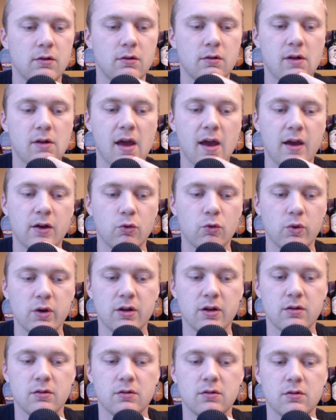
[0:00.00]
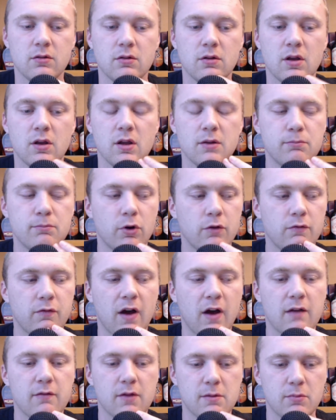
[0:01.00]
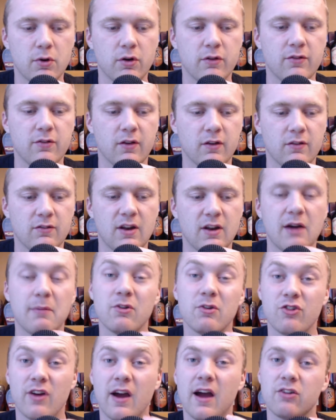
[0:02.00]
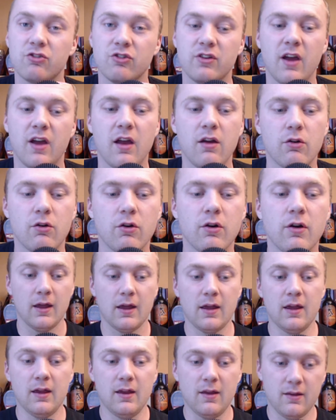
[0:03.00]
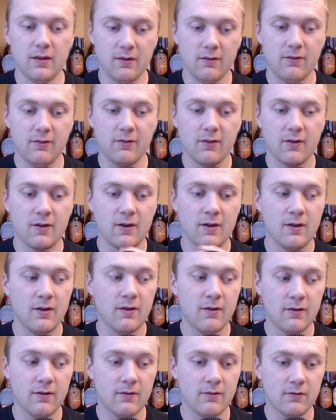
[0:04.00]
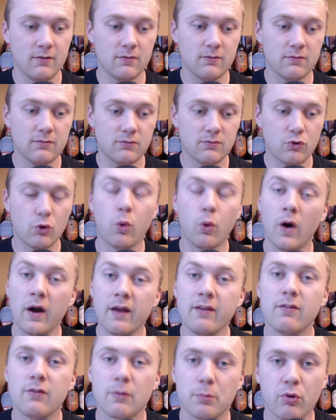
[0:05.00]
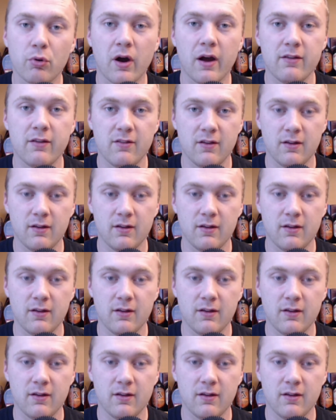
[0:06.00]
Egwene in book 5 and book 6 and how much I actually hate her, it is quite surprising